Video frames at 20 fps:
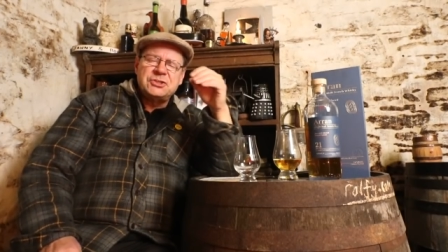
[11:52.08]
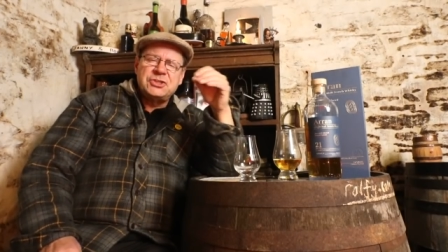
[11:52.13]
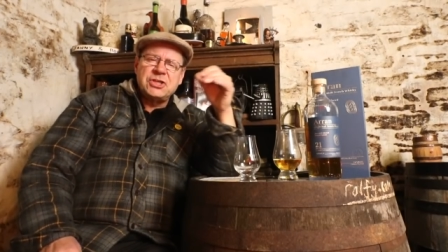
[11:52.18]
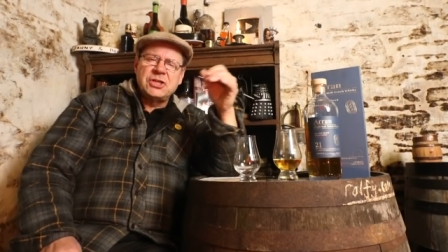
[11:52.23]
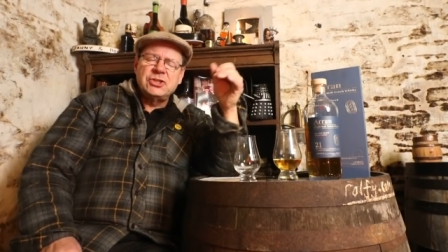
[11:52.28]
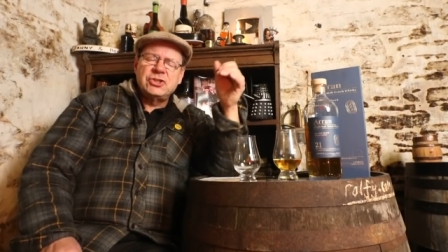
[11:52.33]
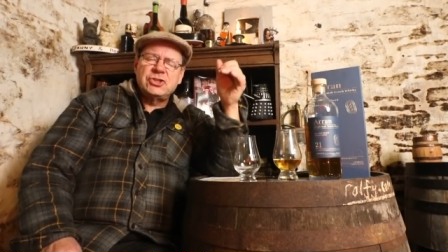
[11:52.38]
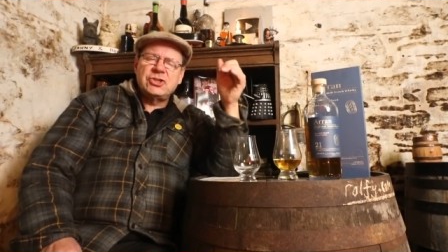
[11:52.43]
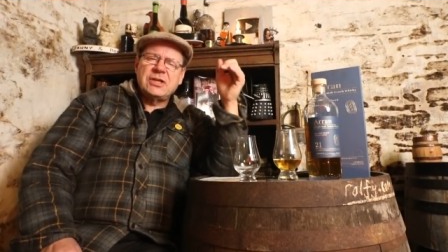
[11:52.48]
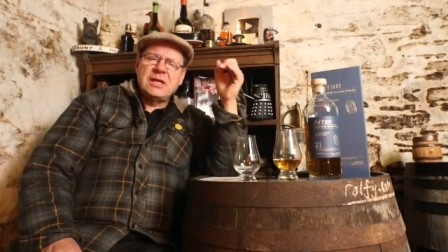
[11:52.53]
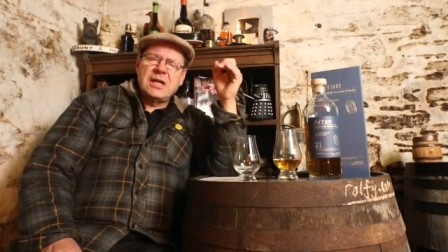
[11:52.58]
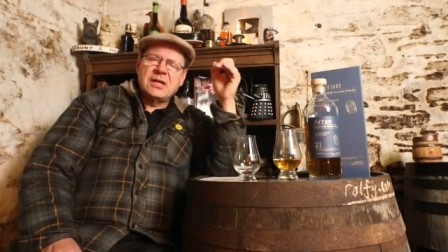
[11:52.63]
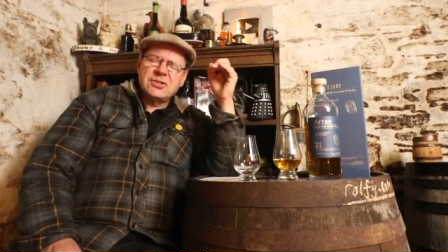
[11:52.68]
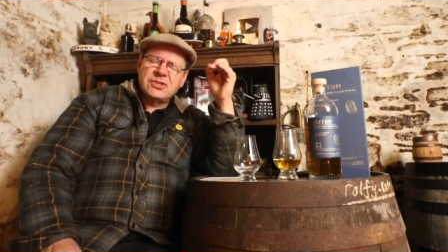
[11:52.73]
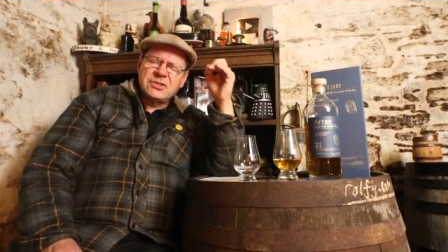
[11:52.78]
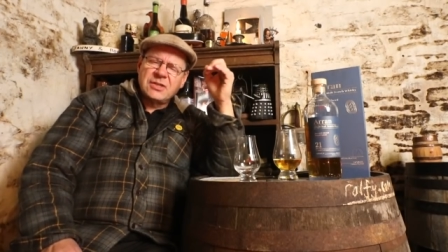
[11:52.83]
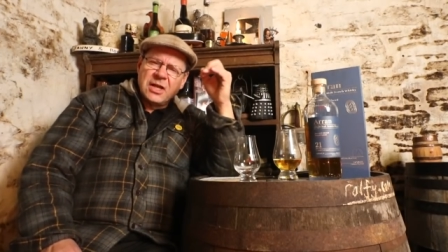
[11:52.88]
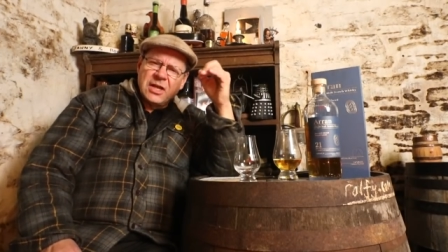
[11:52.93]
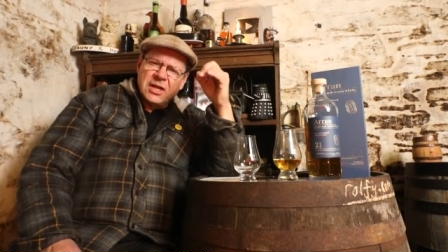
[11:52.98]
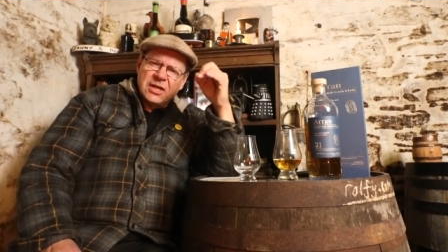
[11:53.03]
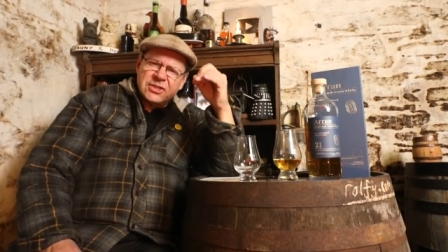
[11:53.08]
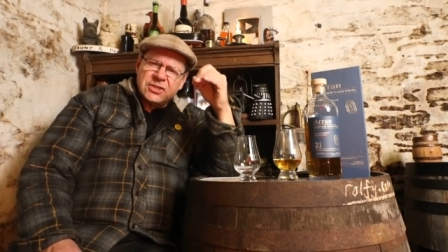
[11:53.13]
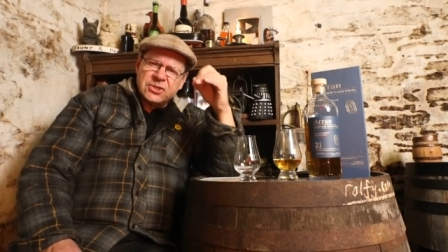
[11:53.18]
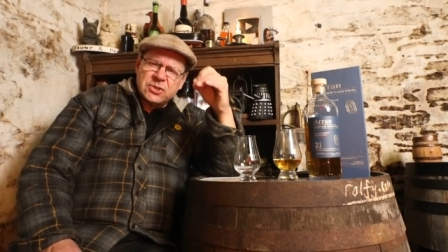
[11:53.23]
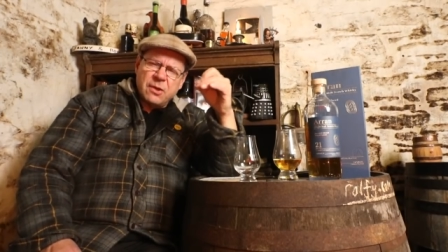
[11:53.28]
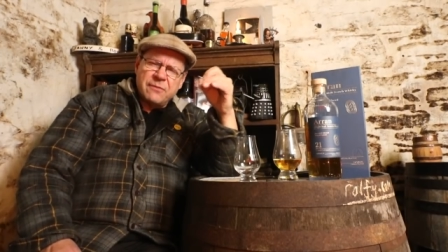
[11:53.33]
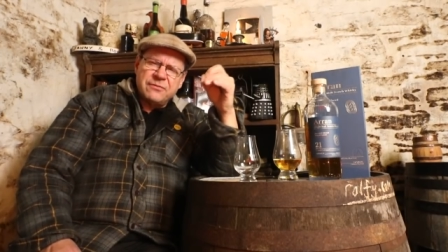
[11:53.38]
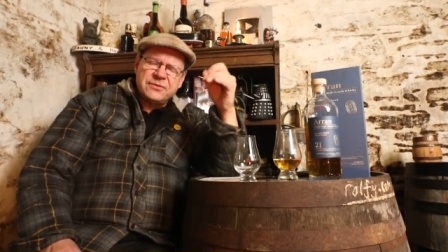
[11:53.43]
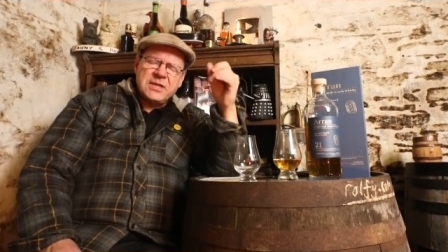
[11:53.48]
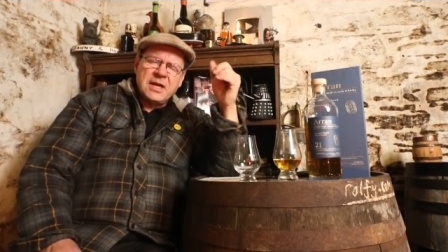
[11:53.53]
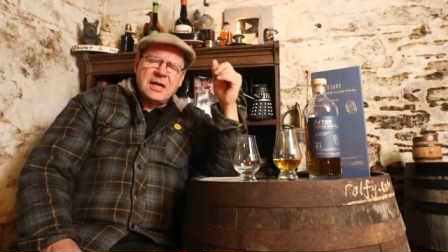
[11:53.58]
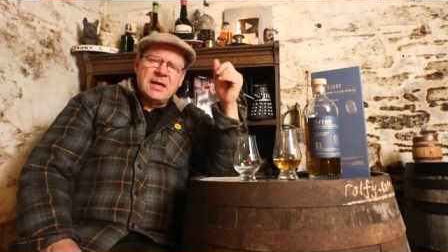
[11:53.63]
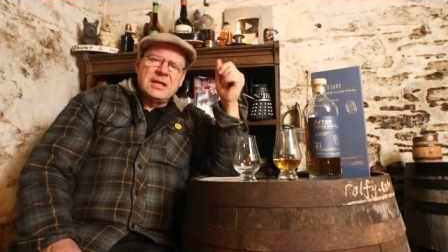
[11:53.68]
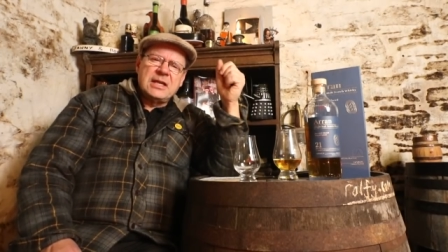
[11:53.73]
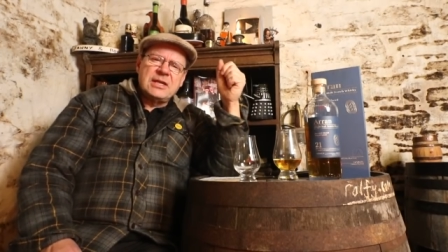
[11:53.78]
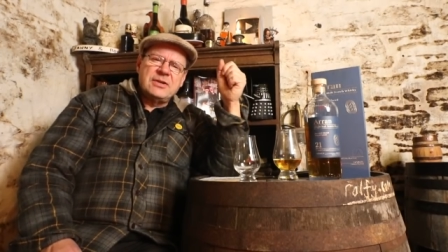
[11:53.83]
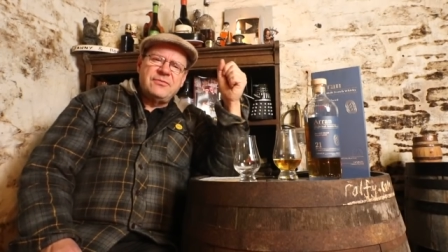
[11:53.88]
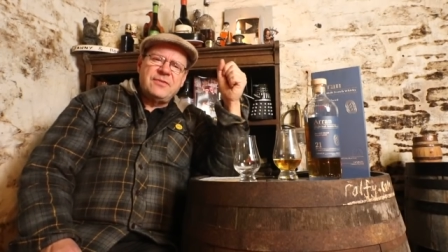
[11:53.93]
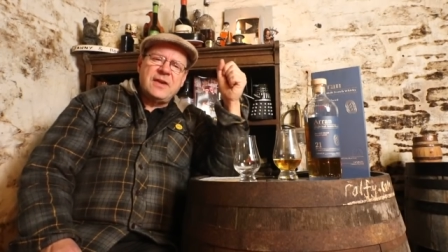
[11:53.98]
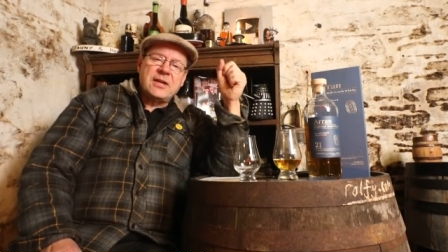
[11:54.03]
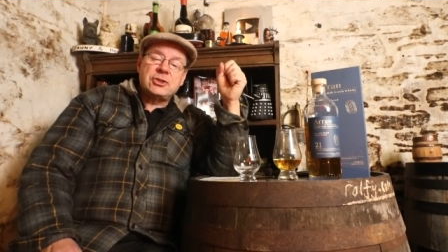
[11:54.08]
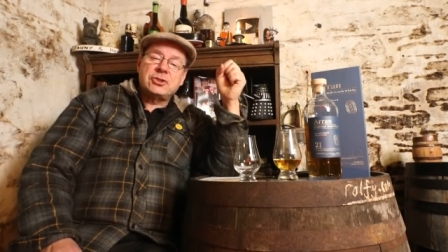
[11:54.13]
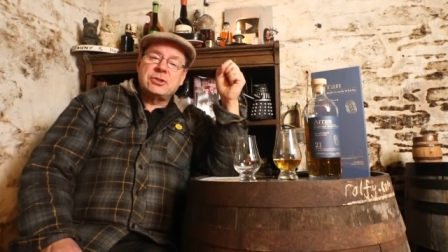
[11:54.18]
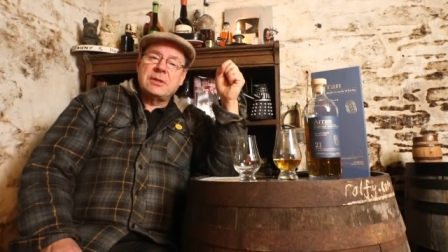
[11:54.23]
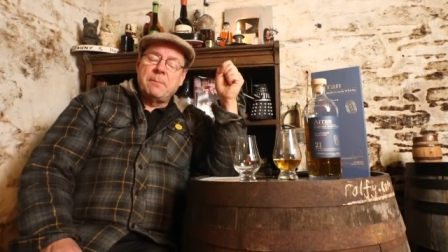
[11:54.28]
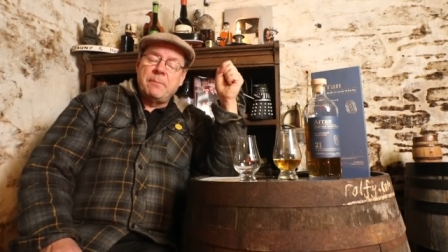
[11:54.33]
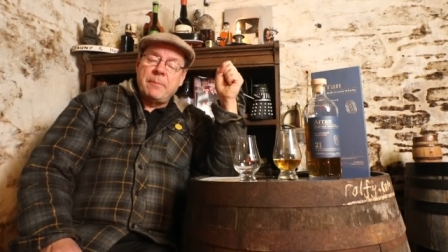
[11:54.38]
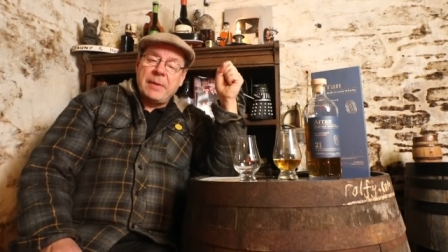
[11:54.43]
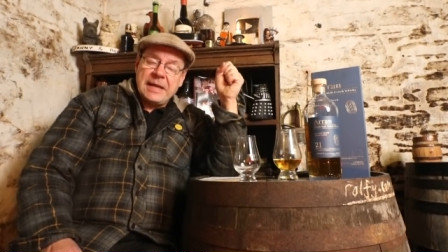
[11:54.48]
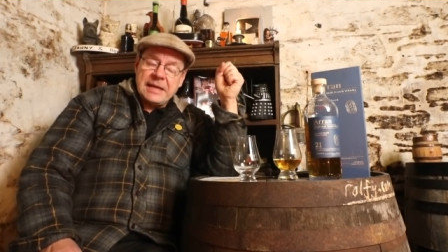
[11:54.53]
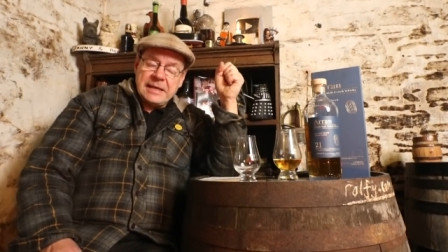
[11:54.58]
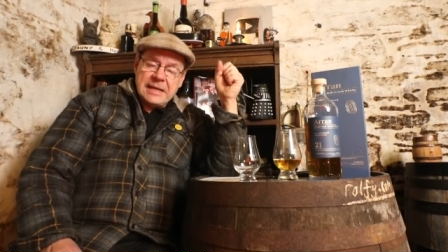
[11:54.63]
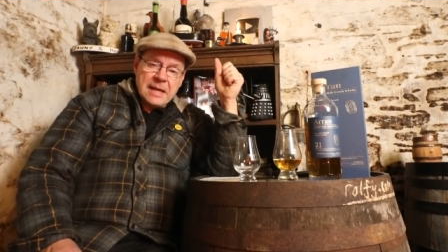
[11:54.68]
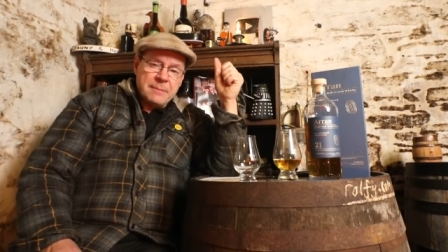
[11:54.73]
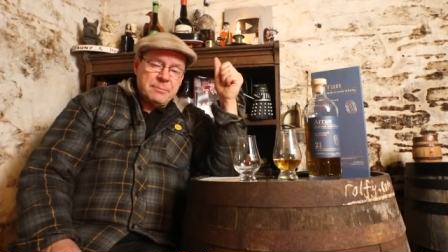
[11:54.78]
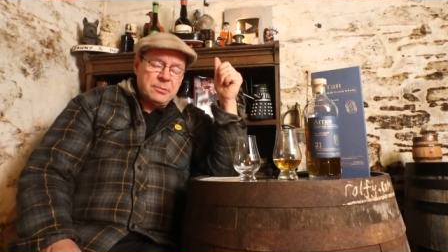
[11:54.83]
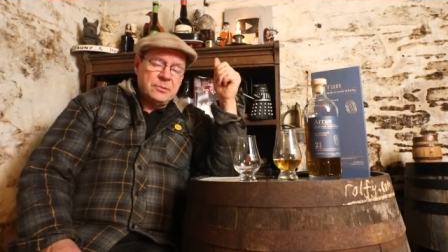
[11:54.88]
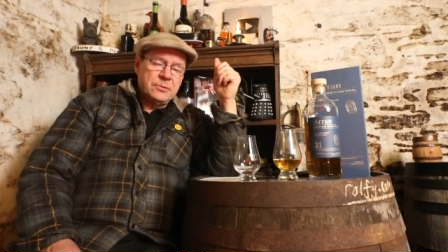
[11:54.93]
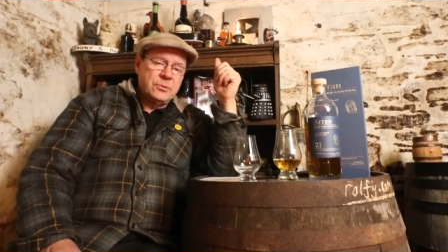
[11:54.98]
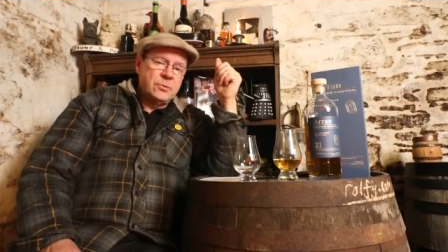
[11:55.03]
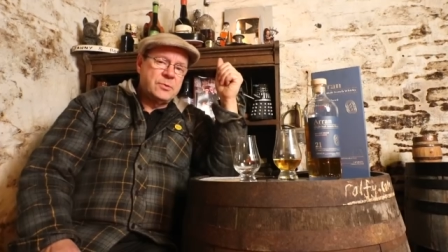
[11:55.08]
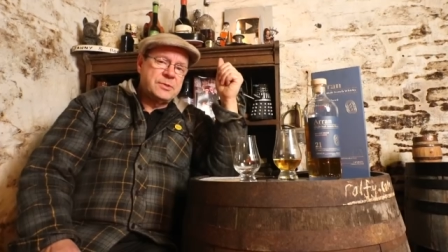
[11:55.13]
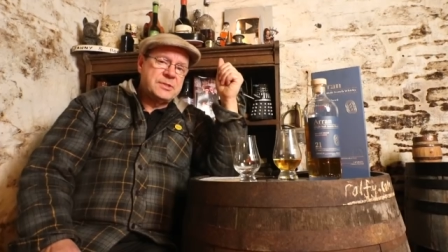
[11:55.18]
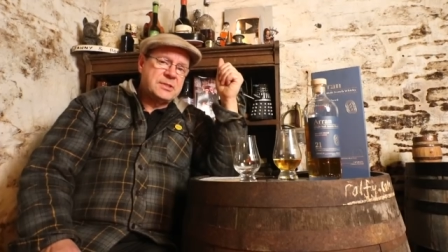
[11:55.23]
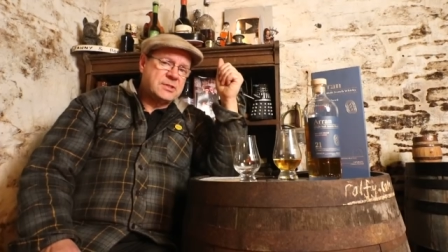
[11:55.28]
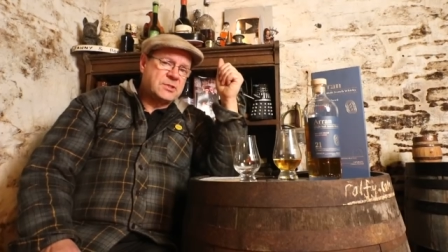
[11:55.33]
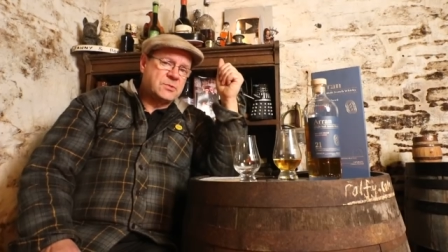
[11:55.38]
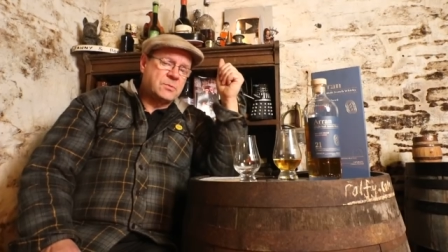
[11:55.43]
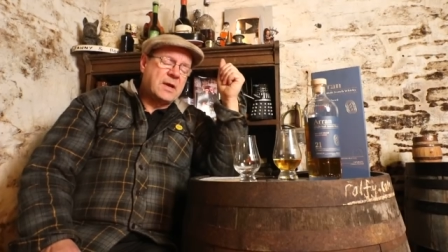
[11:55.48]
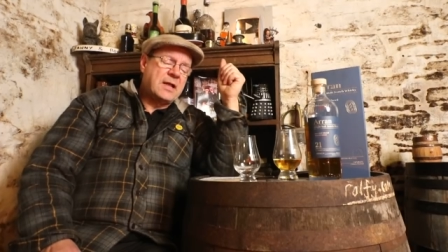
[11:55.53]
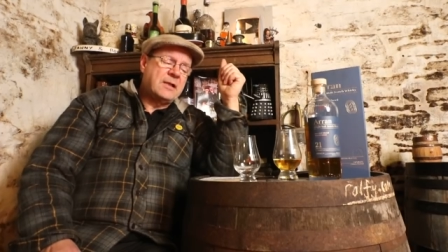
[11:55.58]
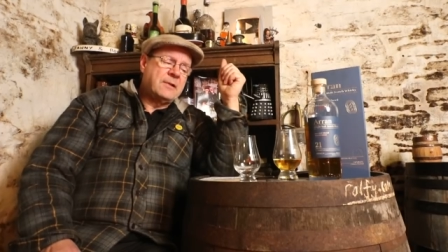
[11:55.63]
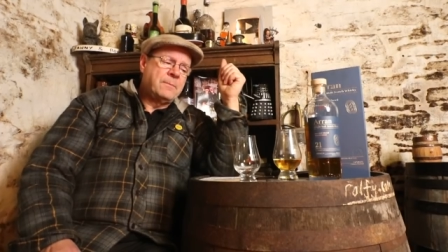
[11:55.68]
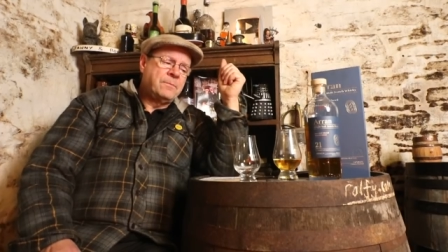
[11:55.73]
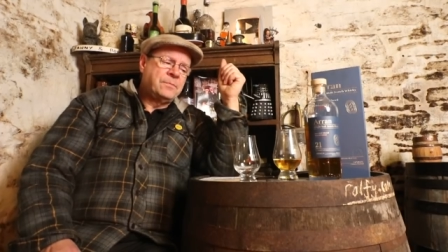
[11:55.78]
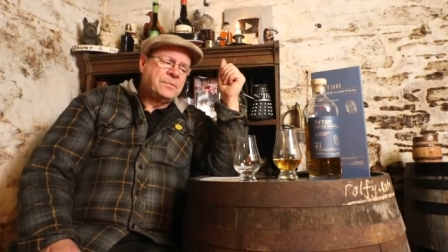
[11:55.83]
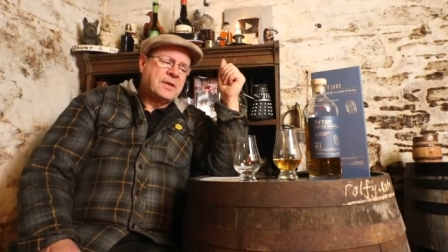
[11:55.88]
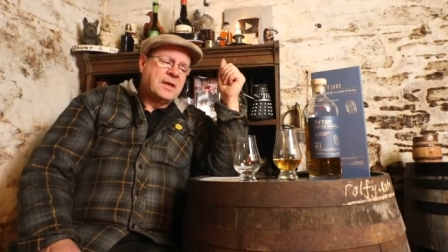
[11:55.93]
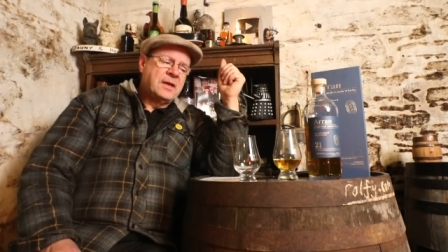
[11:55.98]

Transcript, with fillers: gingery, soft confectionery pineapple note as well.